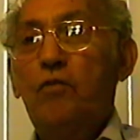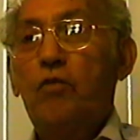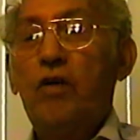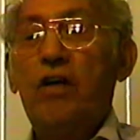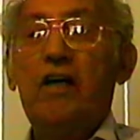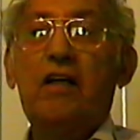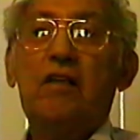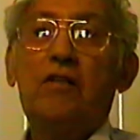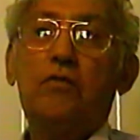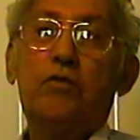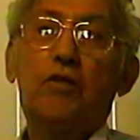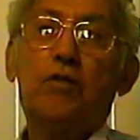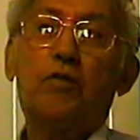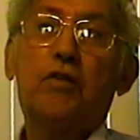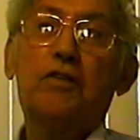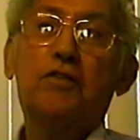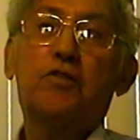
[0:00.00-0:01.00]
Well, we
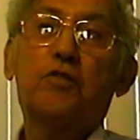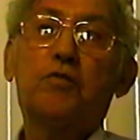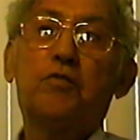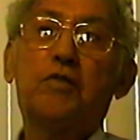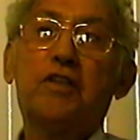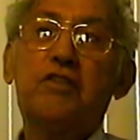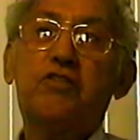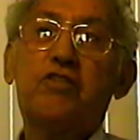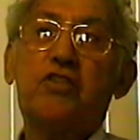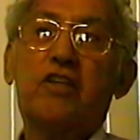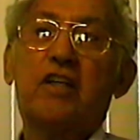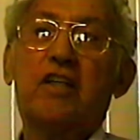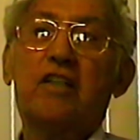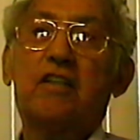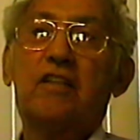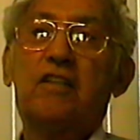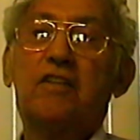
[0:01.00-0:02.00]
went to
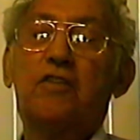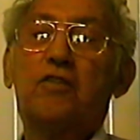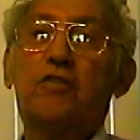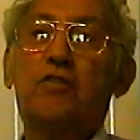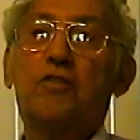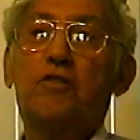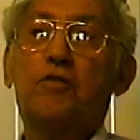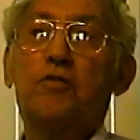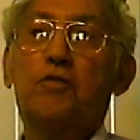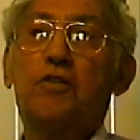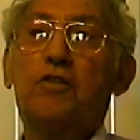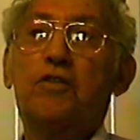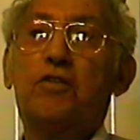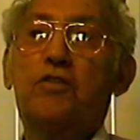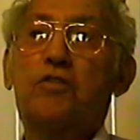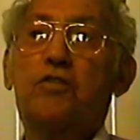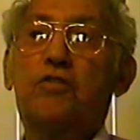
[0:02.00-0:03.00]
Michigan and we
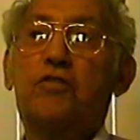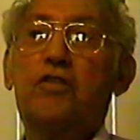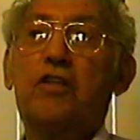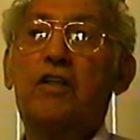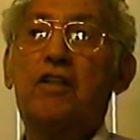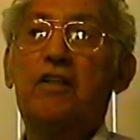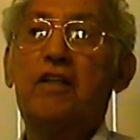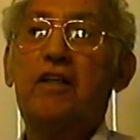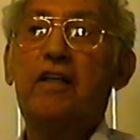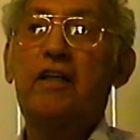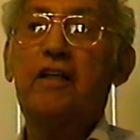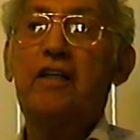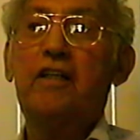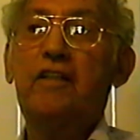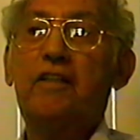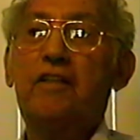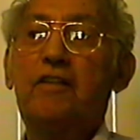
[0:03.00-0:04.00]
just stayed
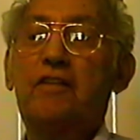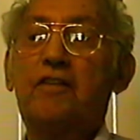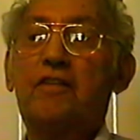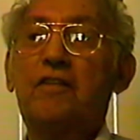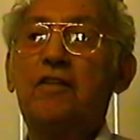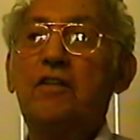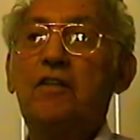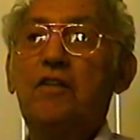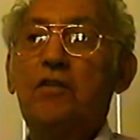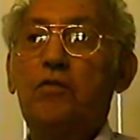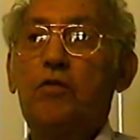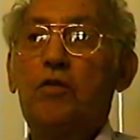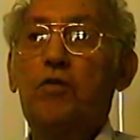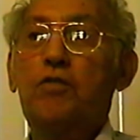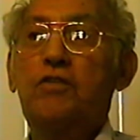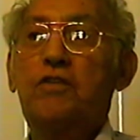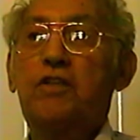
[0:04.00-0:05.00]
there and
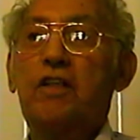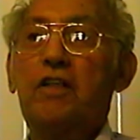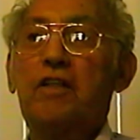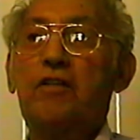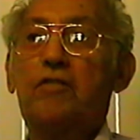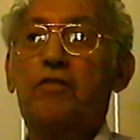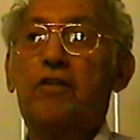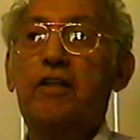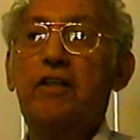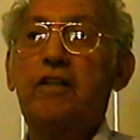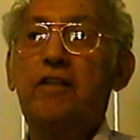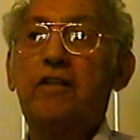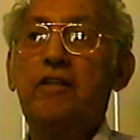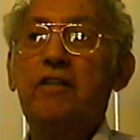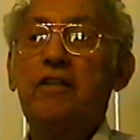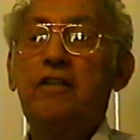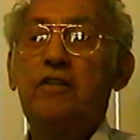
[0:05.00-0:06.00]
we was getting ready
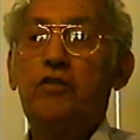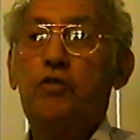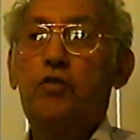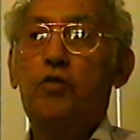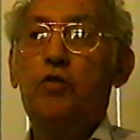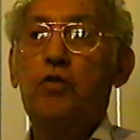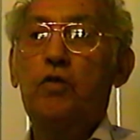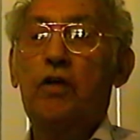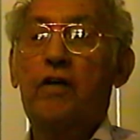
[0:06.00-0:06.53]
to,